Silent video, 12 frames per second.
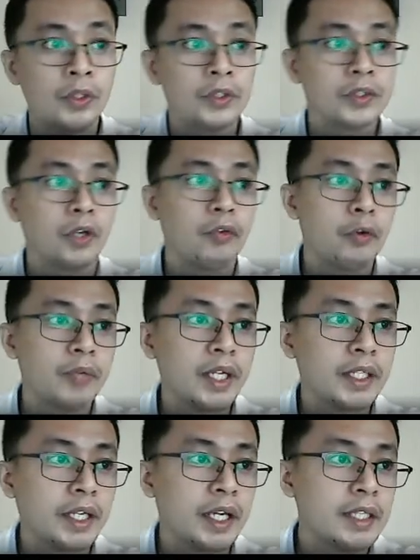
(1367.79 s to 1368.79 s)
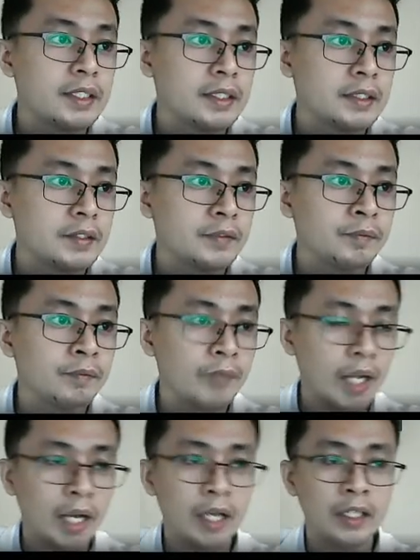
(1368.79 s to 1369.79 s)
So for my case,
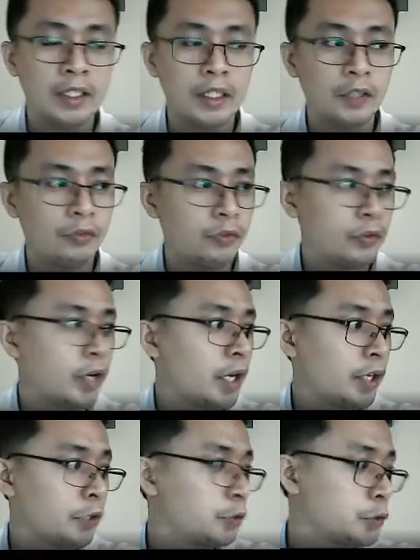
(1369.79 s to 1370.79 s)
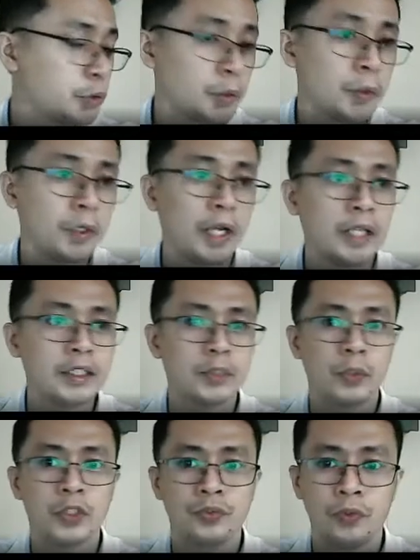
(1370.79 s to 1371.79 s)
and if you are not so sure class
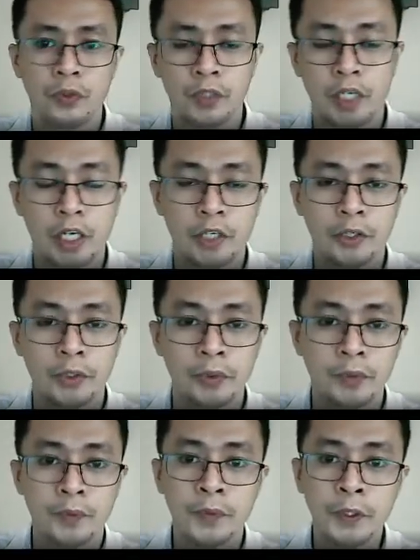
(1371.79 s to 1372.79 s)
which folder are you